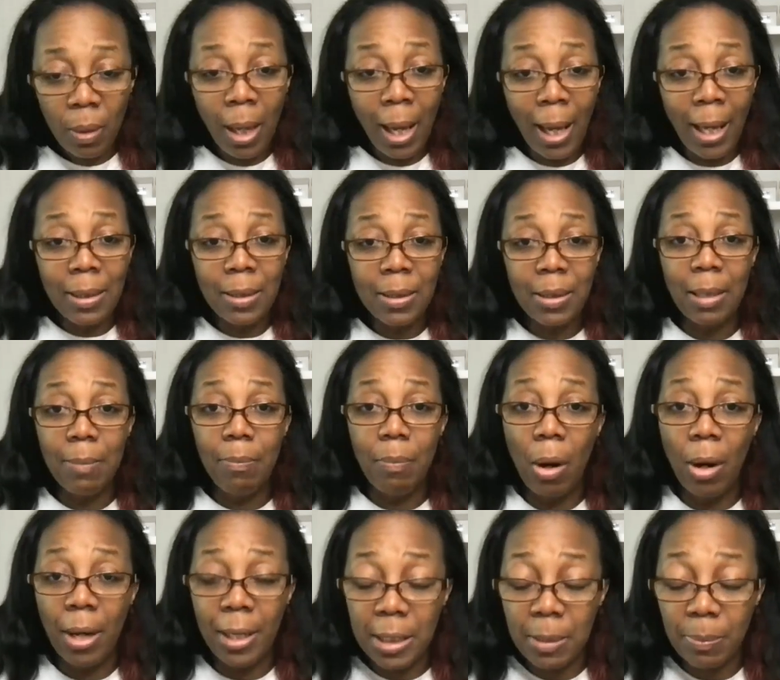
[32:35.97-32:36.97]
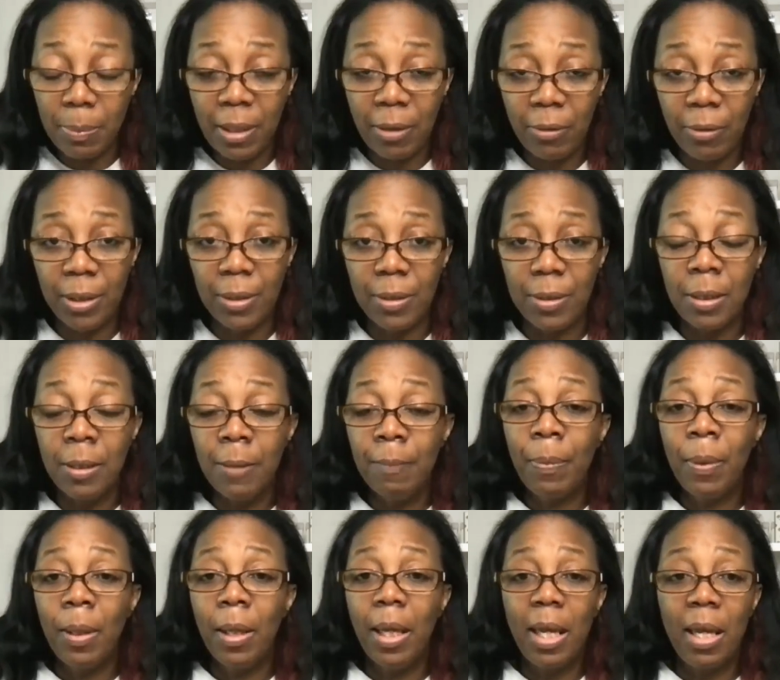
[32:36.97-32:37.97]
And in my experience,
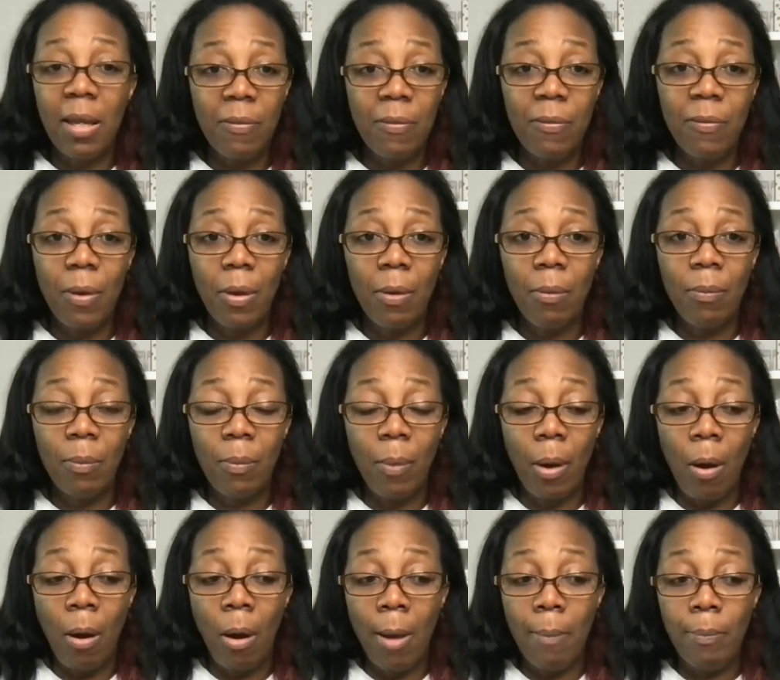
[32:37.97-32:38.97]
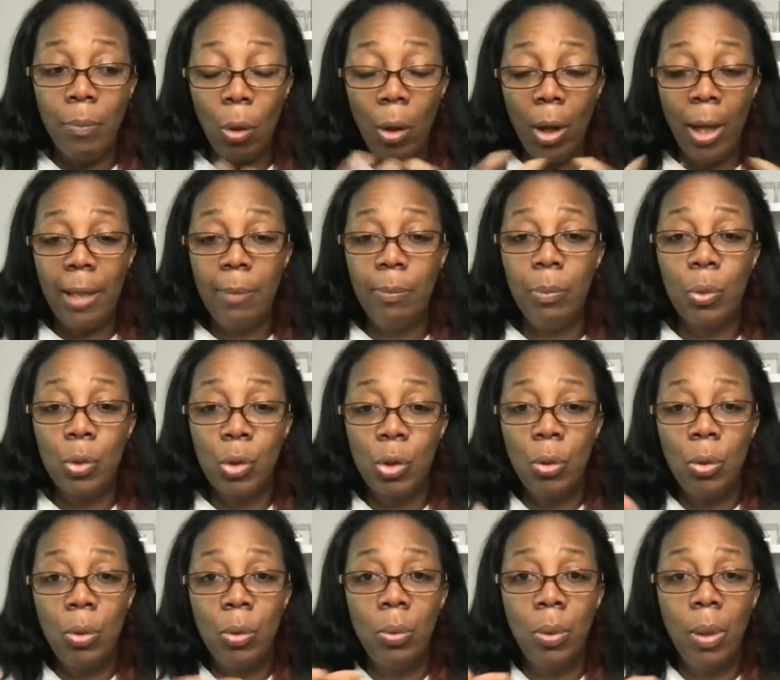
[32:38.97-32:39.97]
if I'm not able
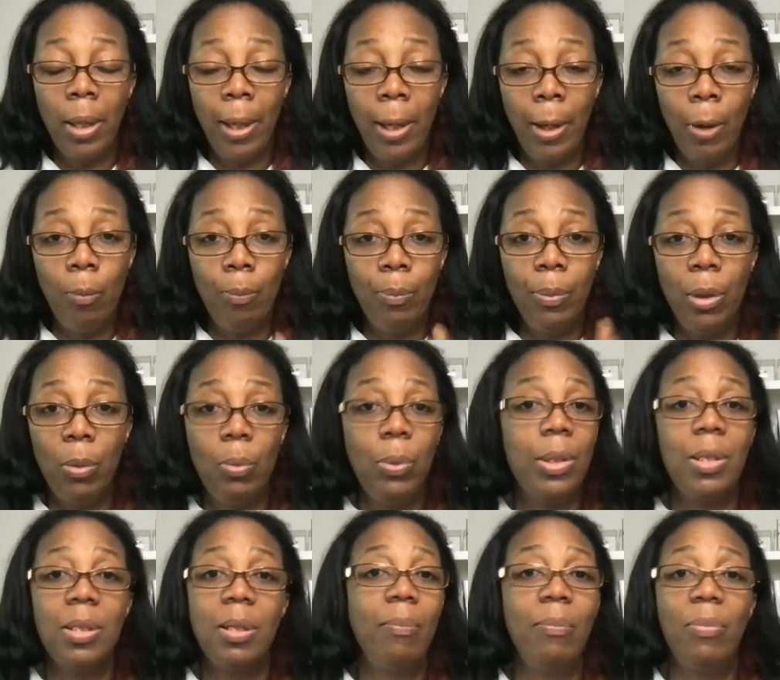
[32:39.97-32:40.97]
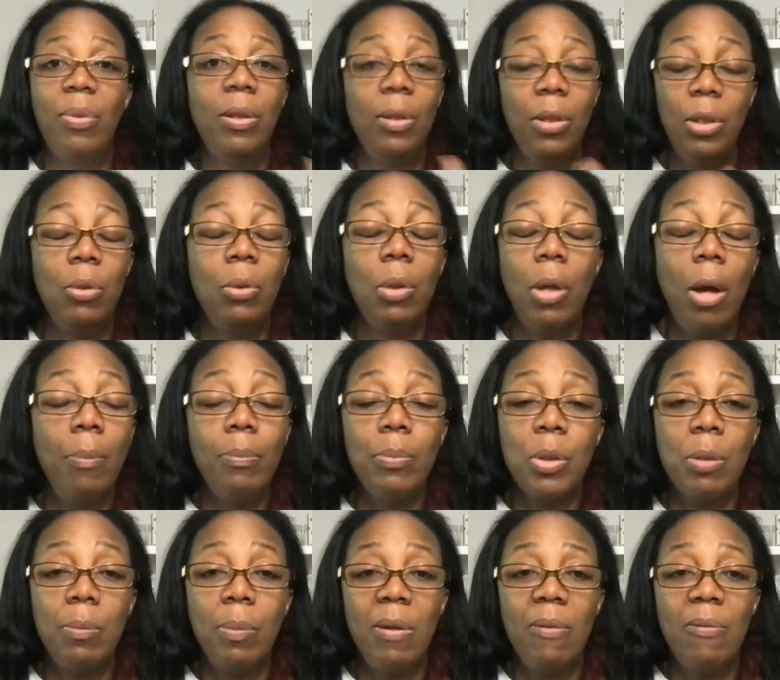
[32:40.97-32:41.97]
to help you with something that you come
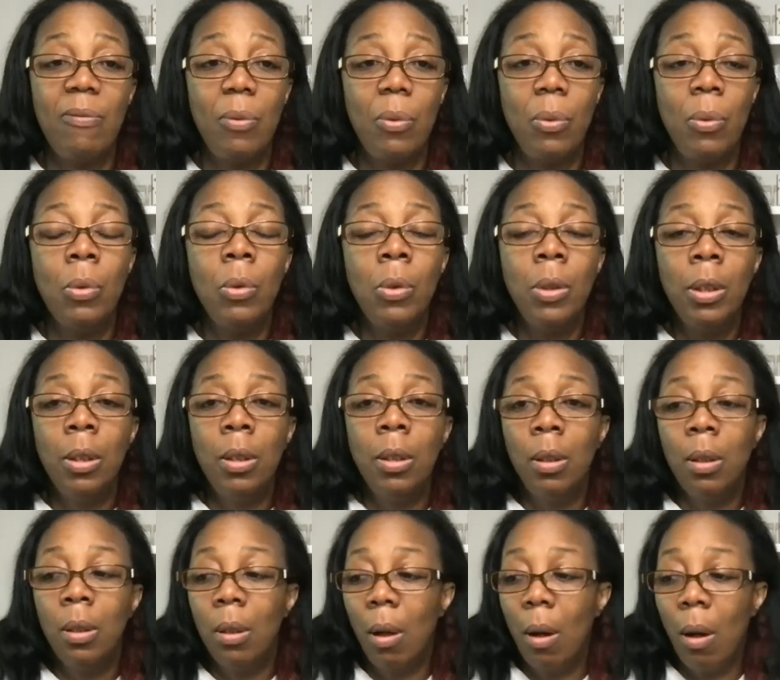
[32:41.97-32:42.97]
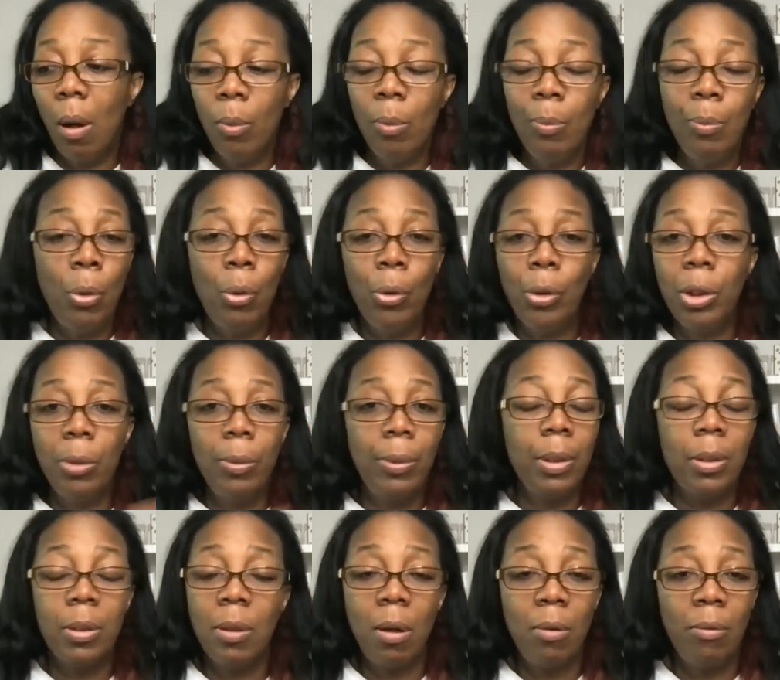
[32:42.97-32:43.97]
to me for, I will point you in
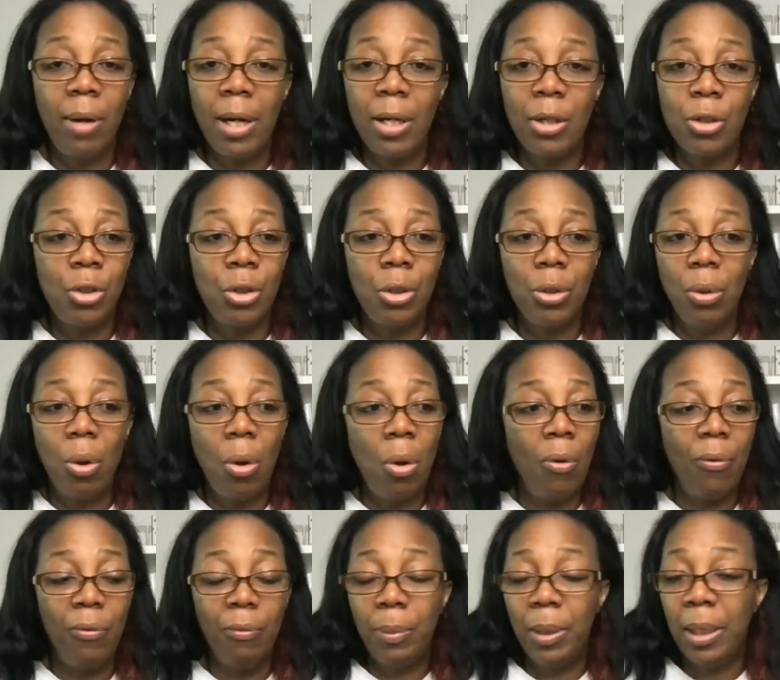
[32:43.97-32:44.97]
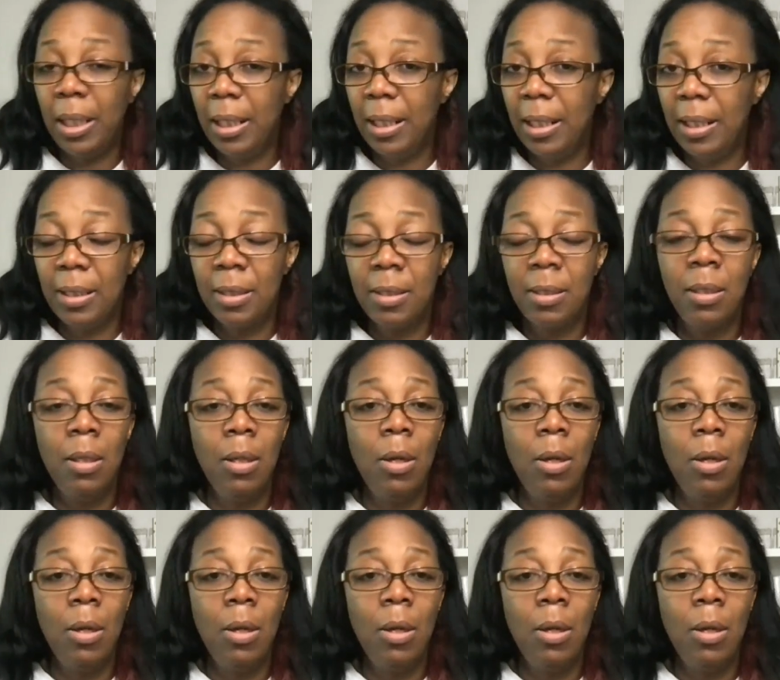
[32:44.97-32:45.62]
the direction of peers,